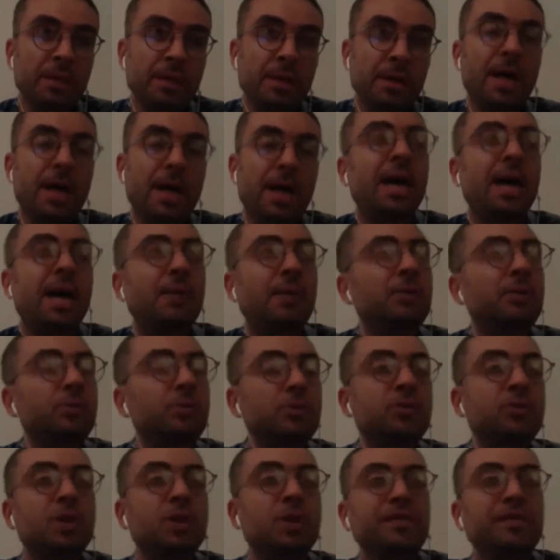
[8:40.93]
I want to
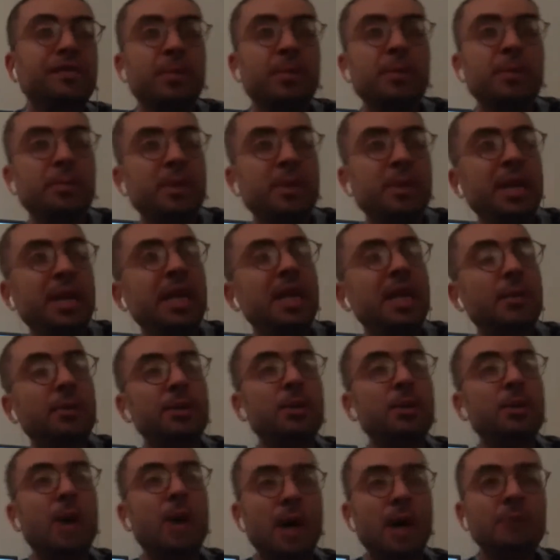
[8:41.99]
start from the beginning with you.
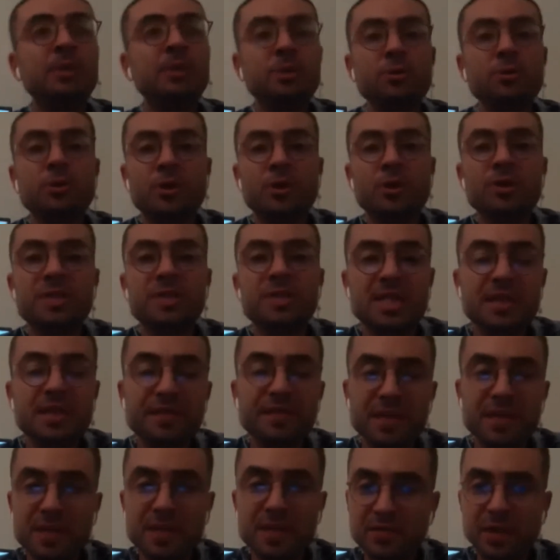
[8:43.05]
How did you conceive
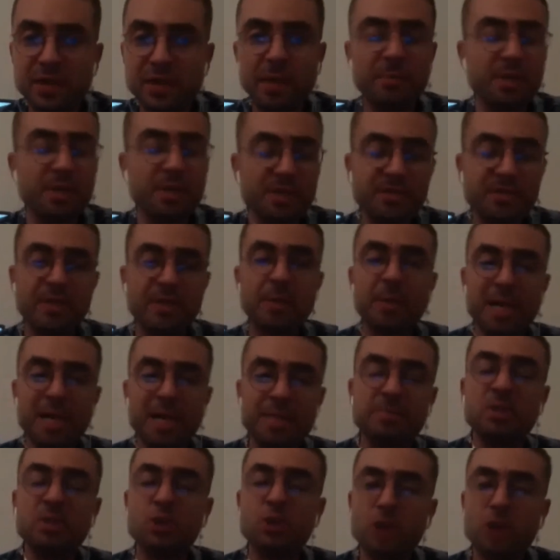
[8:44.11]
this film? This film has
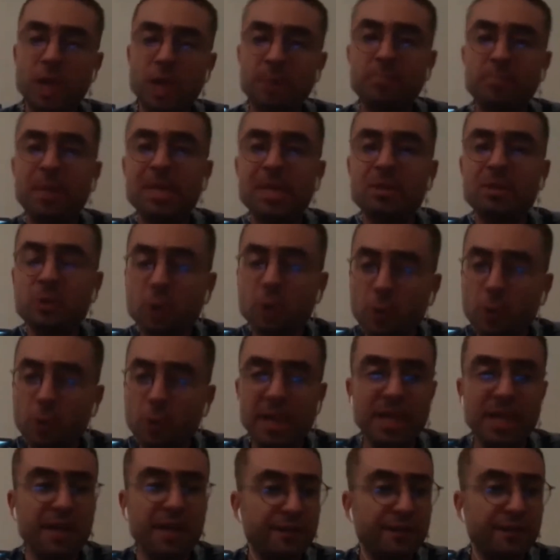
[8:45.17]
been shaped by so
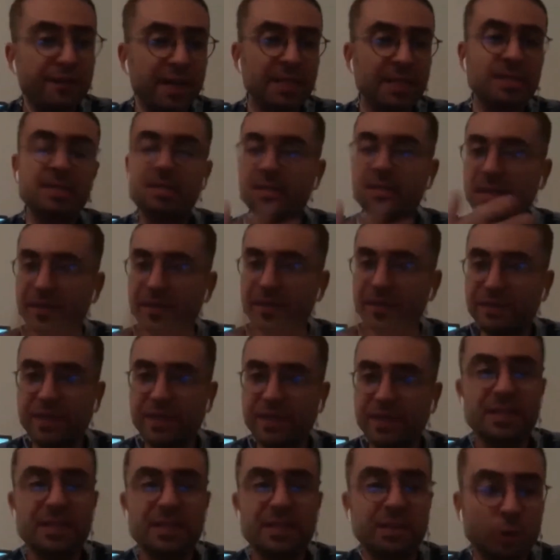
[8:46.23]
many events, the events
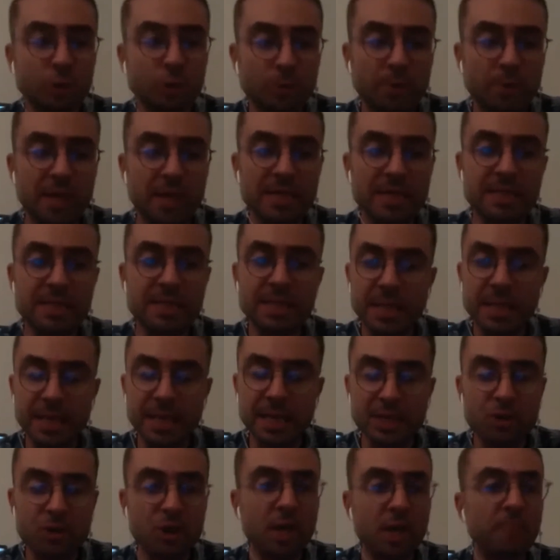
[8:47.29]
that took place in
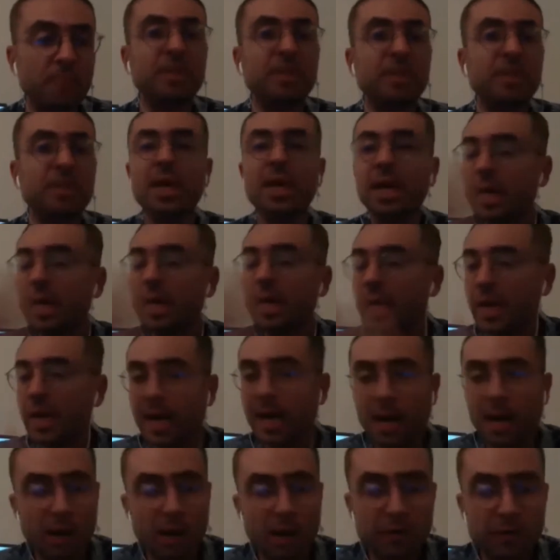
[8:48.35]
Egypt.
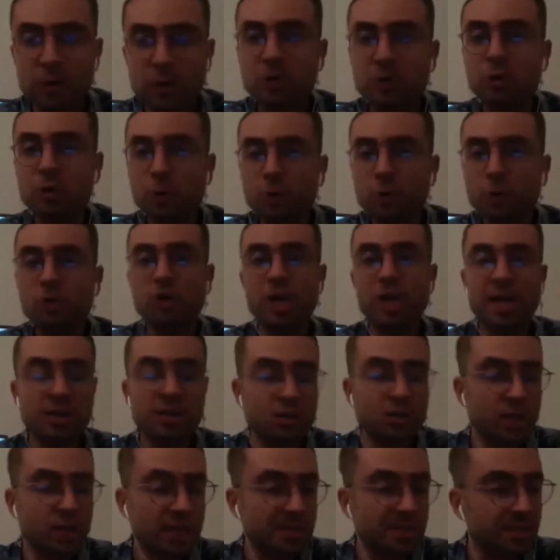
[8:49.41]
Of course, you
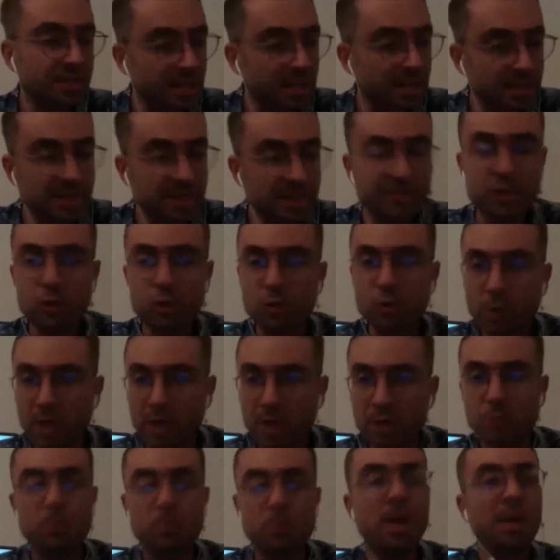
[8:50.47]
changed as an individual
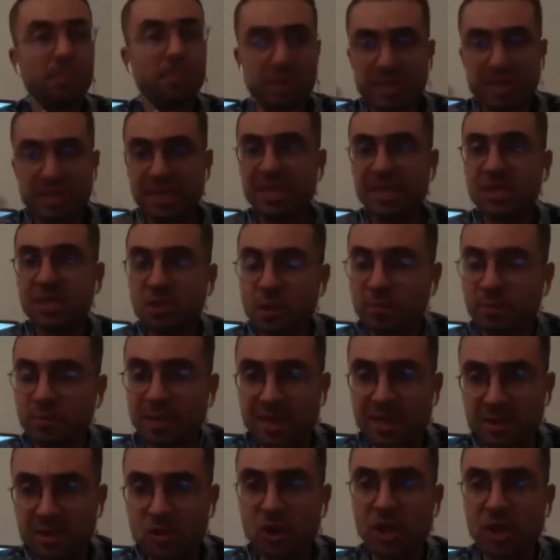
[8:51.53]
as well, but Egypt
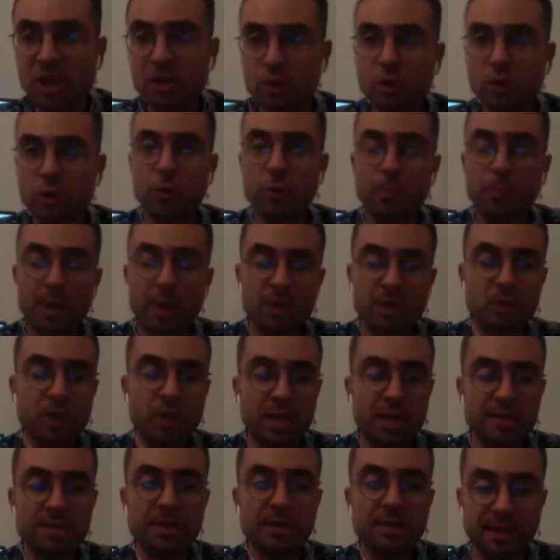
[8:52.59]
has changed so much as
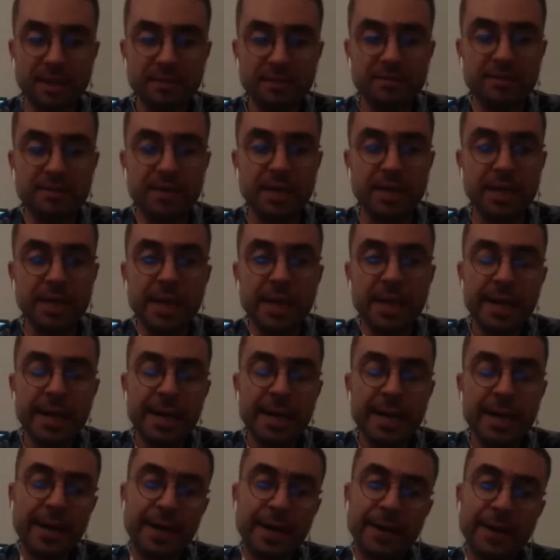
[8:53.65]
a country.
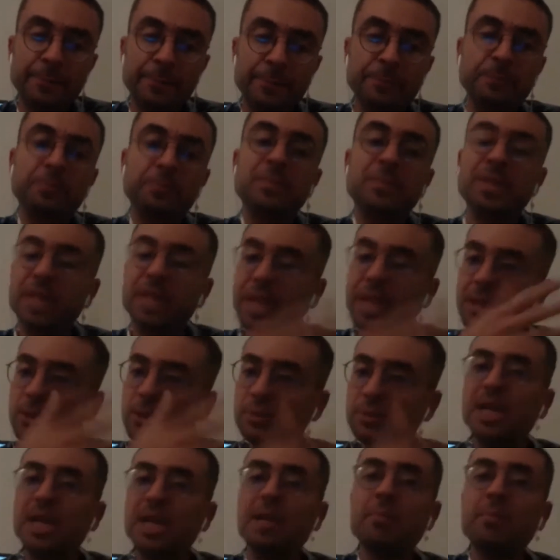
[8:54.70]
Can you
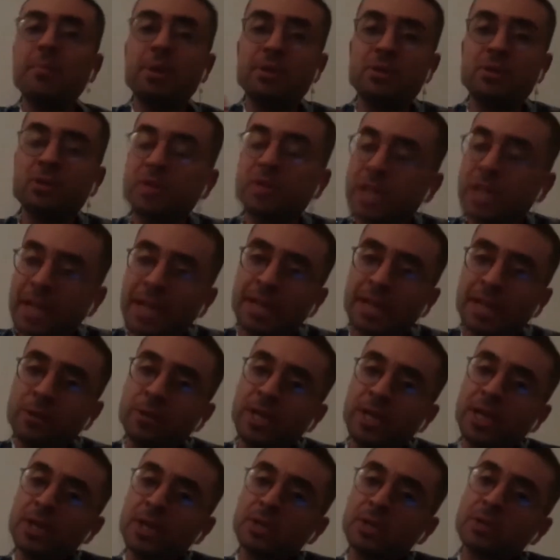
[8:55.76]
take
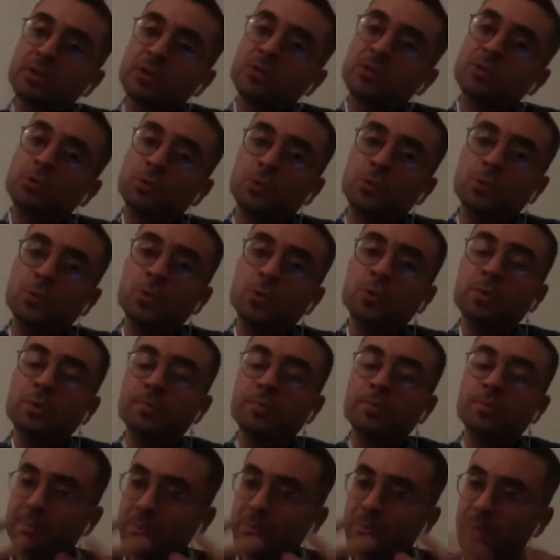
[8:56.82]
us to
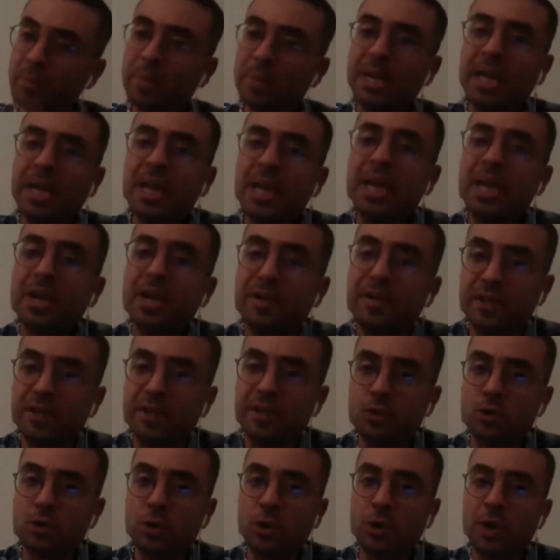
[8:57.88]
the beginning of this
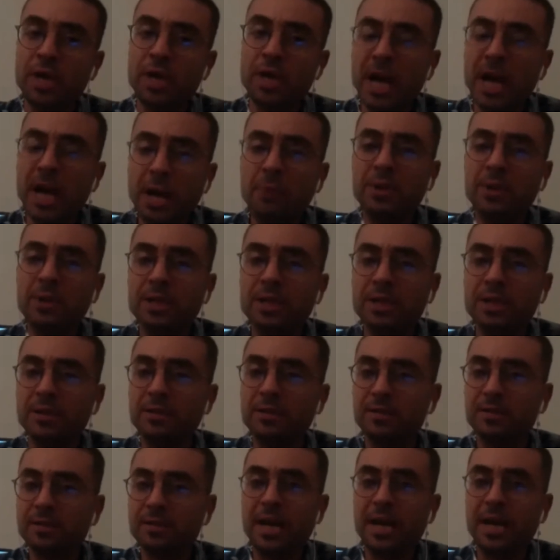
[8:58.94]
journey? How did
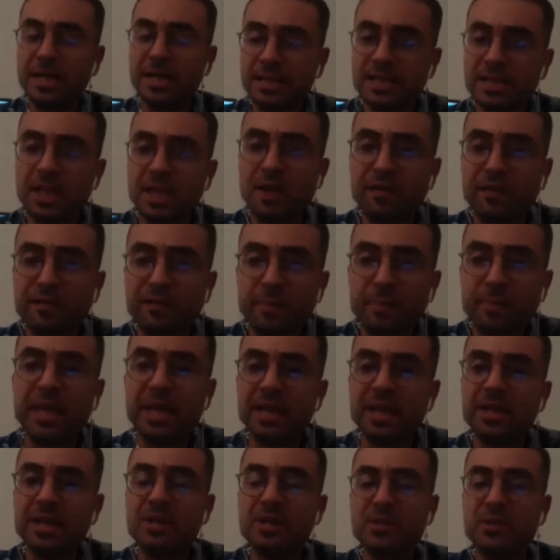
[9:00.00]
the idea of making
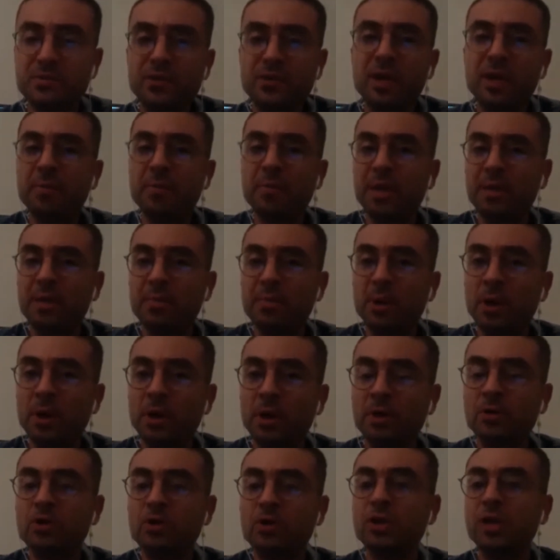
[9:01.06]
this film
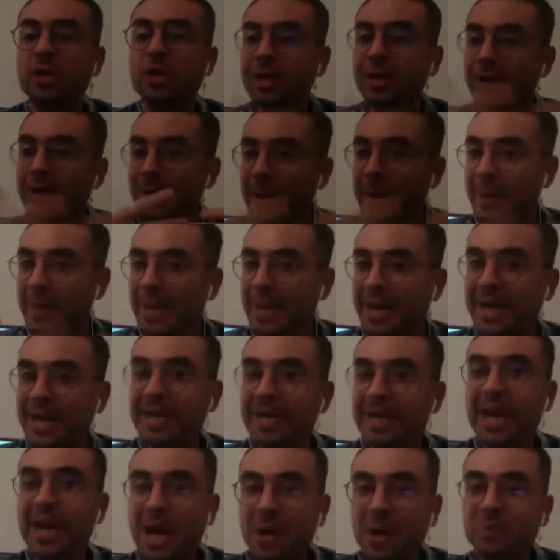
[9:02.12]
emerge, and
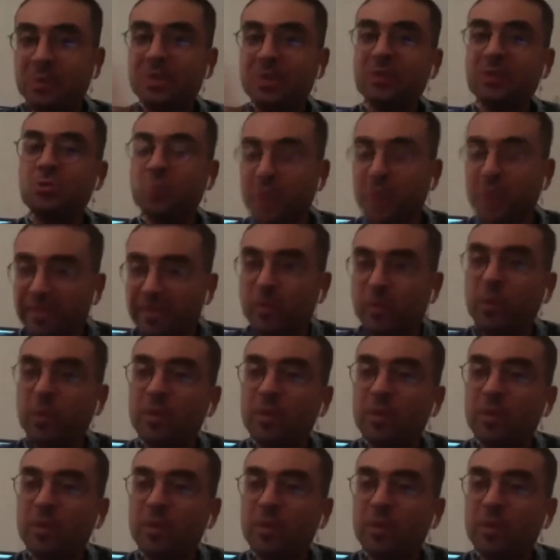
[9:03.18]
how did you evolve